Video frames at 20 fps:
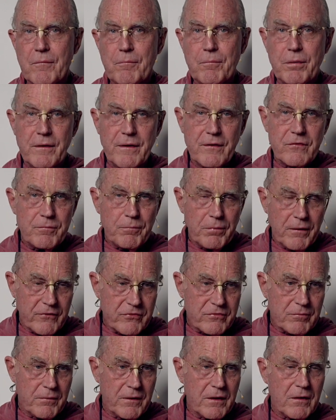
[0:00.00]
Please
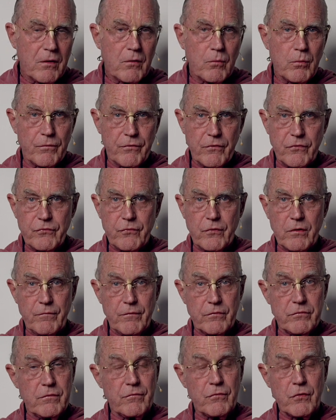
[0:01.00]
bless me with the
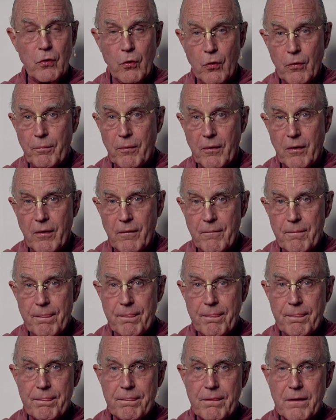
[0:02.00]
service of Gopal."
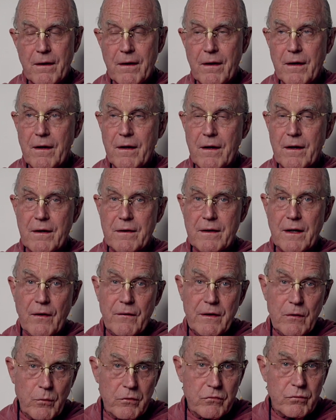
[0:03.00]
Now
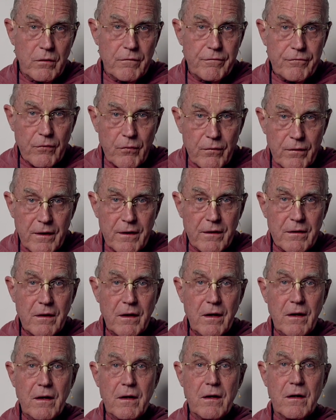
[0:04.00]
he was referring
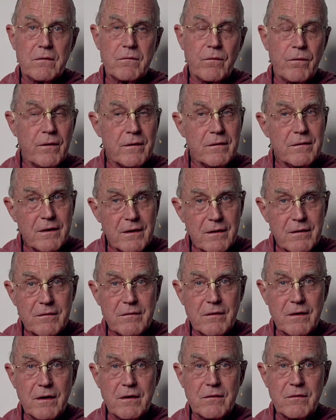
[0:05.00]
to the
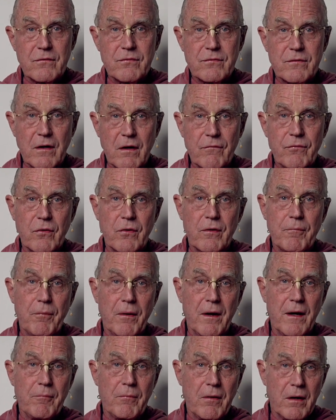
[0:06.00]
deity discovered
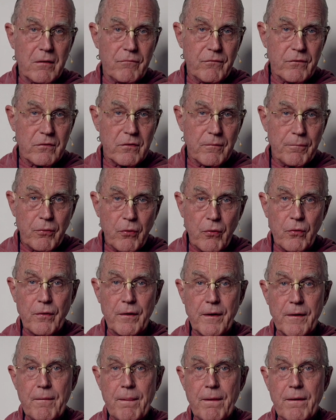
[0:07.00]
by Madhavinda
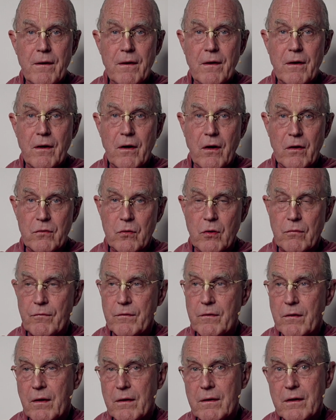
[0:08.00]
Puri on
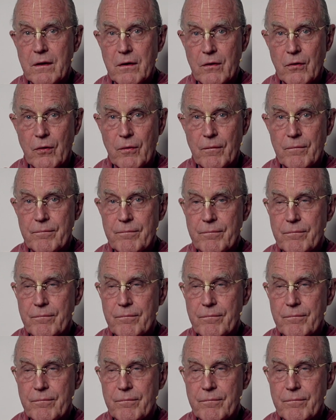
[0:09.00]
Govardhan Hill.